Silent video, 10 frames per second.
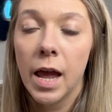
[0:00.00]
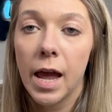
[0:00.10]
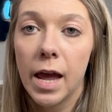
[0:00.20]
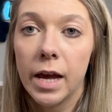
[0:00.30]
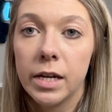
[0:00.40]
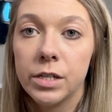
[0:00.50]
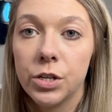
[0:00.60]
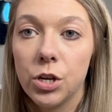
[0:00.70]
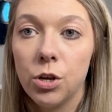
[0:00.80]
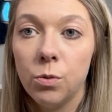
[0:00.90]
And
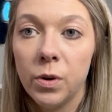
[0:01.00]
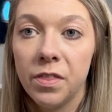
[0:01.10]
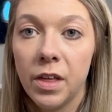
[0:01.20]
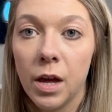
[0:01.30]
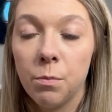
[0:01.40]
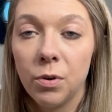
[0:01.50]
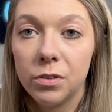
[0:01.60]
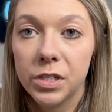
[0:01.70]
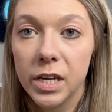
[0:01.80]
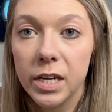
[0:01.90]
you would then
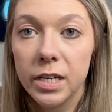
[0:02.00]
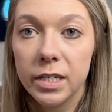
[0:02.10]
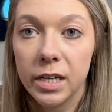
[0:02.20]
proceed